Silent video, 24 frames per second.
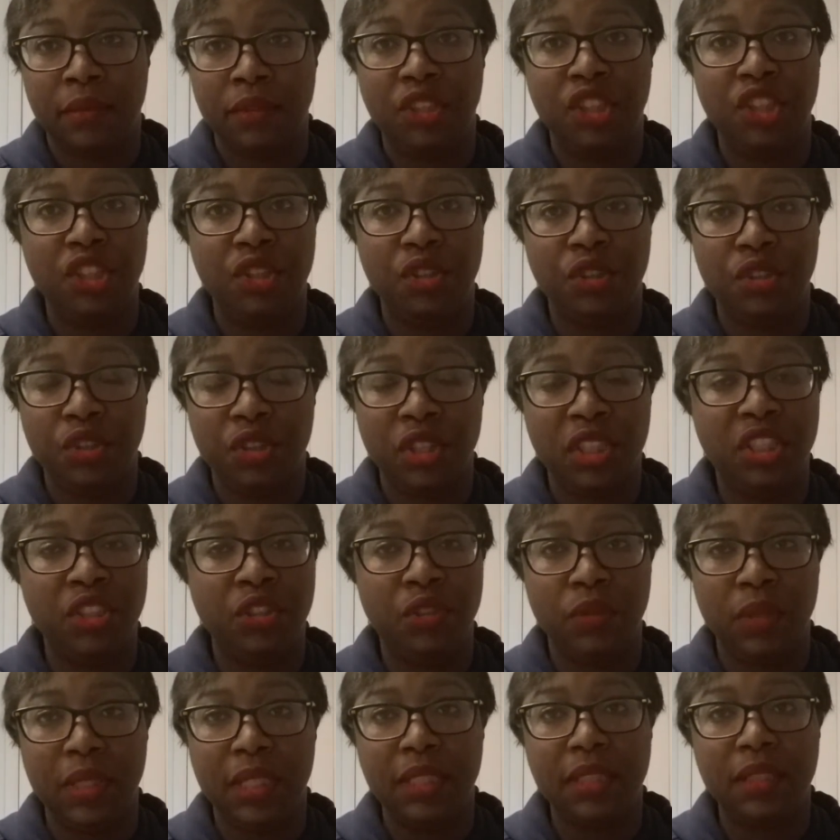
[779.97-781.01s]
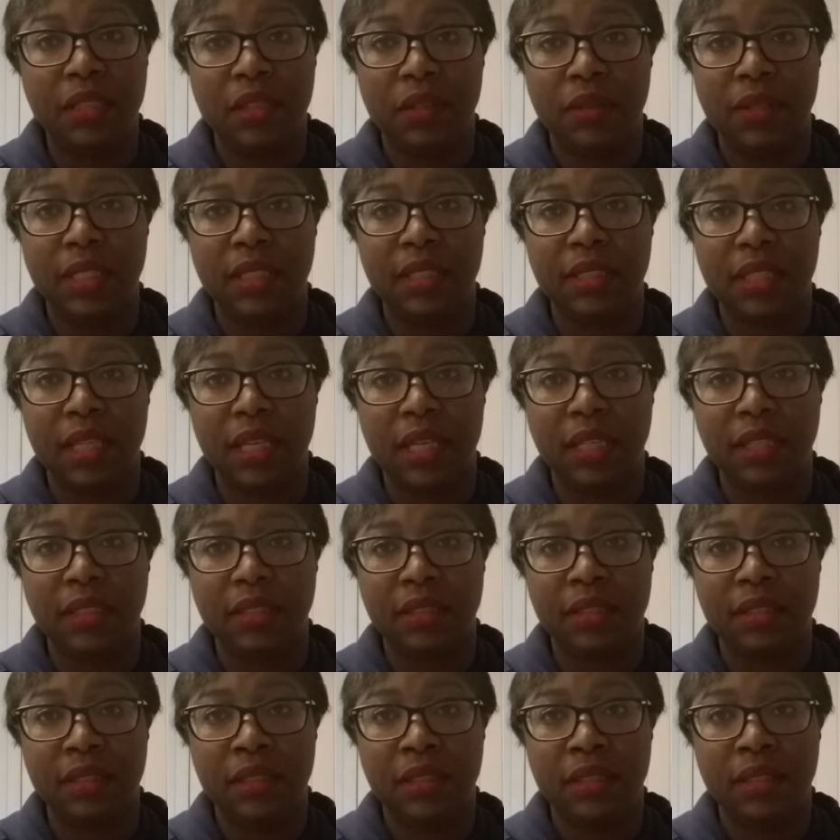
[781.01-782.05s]
Do you you need to know these
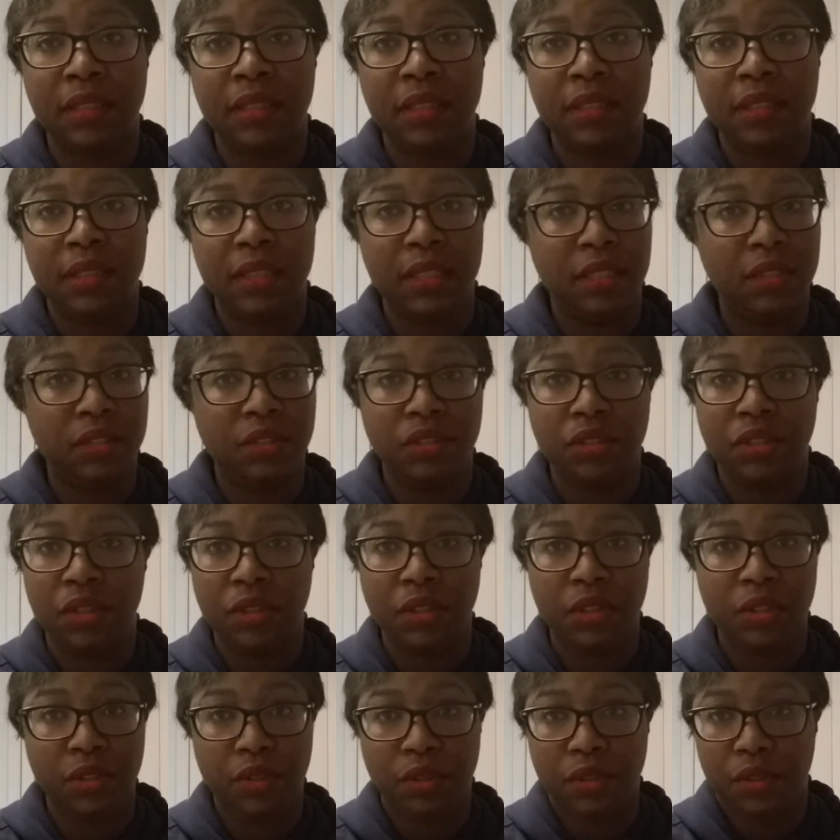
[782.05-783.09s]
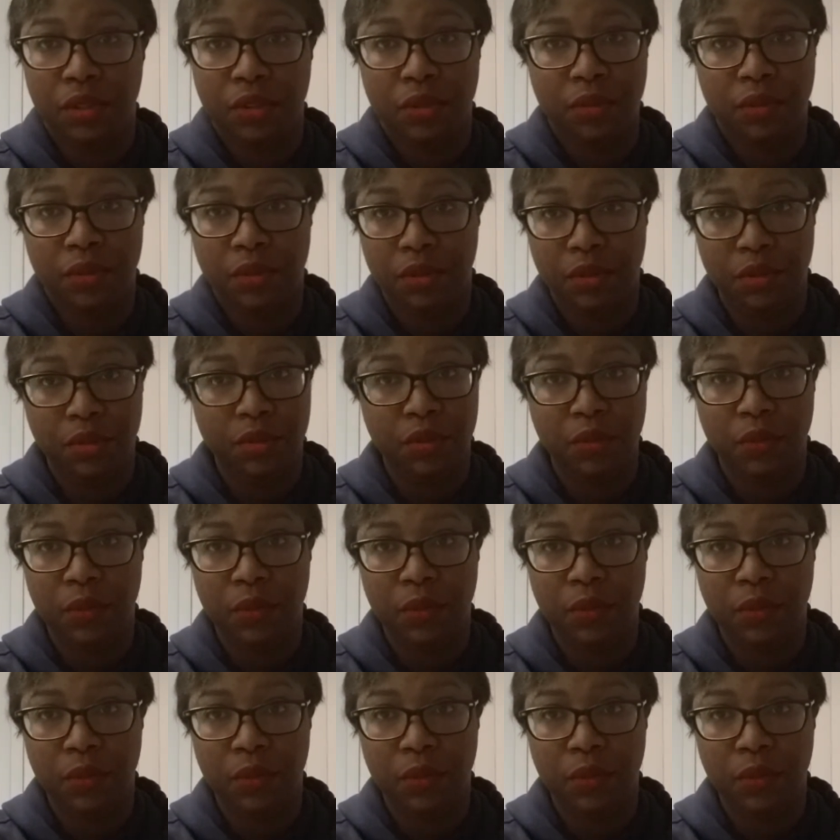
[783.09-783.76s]
things because you know you you you the